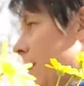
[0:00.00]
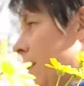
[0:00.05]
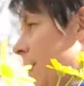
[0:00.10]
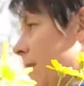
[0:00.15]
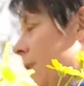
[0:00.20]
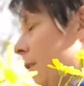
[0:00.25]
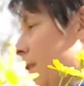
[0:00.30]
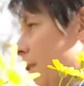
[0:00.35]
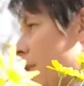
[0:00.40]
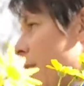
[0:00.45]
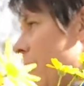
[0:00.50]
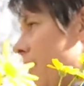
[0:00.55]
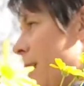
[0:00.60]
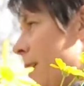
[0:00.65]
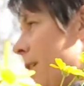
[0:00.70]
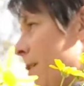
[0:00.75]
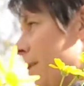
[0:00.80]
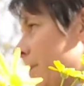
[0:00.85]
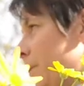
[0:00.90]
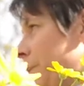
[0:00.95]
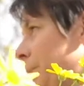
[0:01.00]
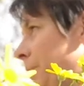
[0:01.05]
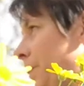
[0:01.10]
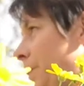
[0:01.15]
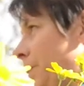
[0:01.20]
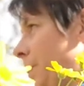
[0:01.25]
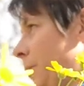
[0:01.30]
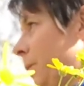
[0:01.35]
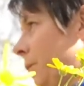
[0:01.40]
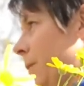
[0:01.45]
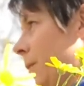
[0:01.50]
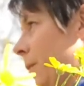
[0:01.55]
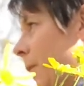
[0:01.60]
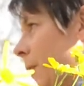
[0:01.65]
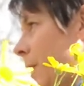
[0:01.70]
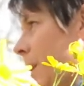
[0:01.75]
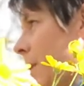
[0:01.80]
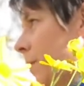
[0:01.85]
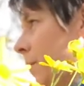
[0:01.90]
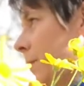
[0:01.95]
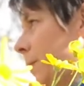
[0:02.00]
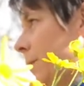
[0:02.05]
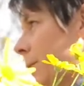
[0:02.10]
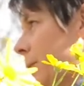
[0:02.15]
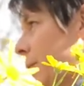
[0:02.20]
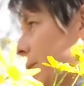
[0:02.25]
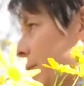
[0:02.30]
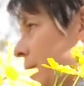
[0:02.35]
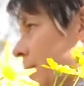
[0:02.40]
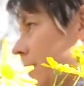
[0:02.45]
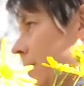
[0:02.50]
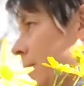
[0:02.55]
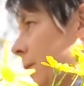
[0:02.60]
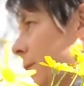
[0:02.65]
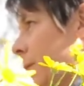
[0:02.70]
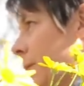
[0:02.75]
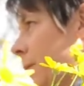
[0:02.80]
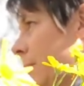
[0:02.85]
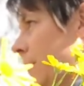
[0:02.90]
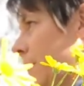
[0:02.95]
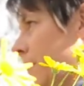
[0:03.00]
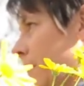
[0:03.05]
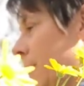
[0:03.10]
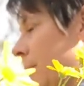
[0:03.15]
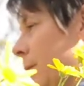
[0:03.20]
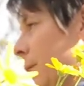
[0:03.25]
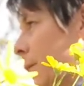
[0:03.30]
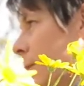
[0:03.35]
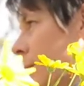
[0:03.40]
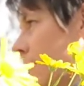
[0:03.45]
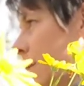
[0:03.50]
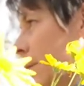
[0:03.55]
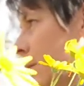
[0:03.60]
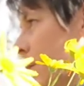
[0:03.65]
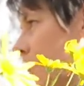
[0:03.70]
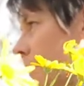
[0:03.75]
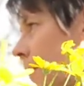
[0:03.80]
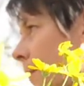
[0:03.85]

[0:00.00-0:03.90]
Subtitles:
are really complex in their chemistry. They have lots of different chemical